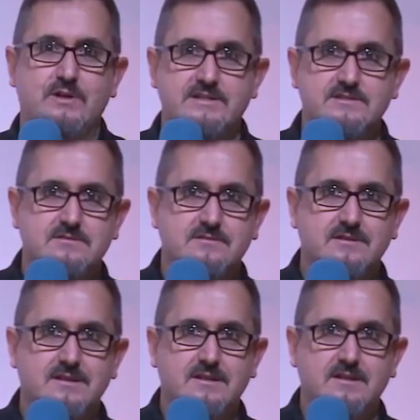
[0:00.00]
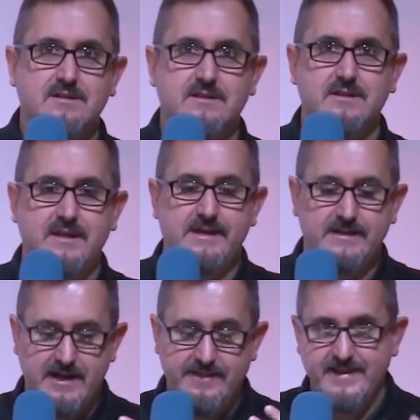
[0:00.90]
us. Uh,
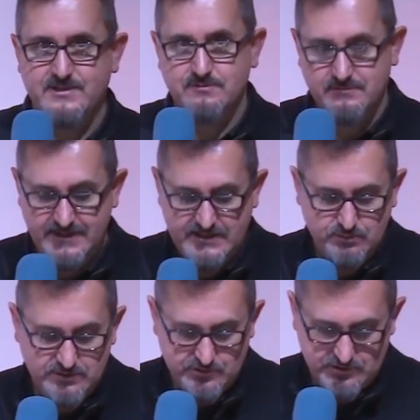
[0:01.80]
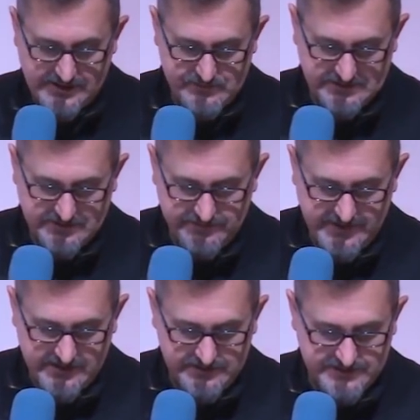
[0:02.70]
and that's, that's what drives a lot of
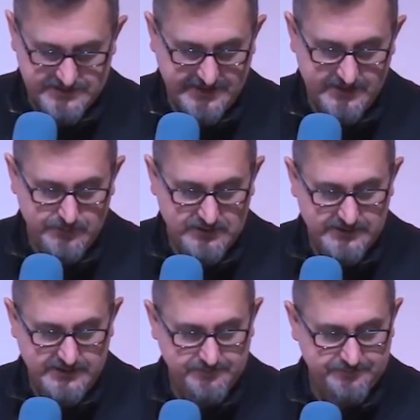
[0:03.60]
our sustainability.